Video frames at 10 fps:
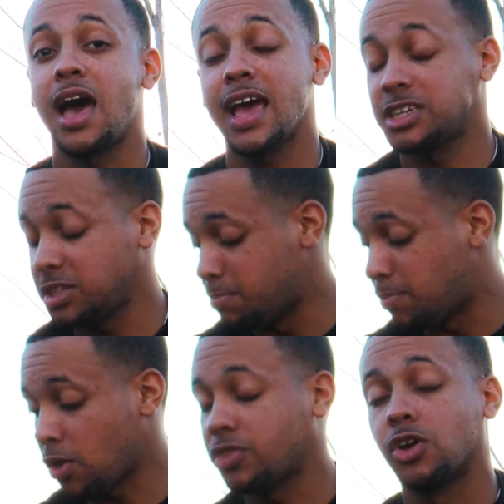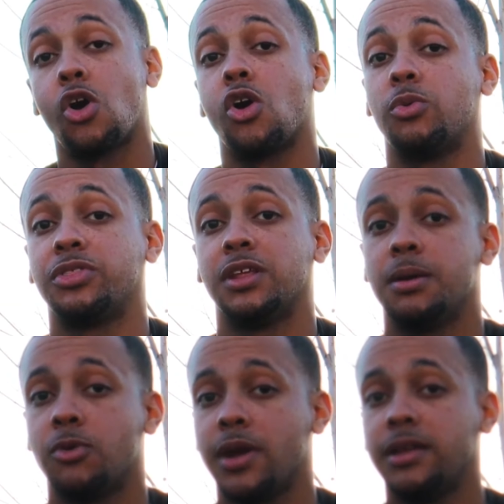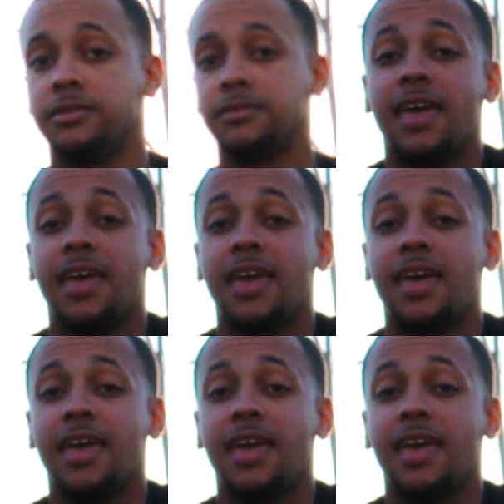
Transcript: I actually bought the car with an upgrade.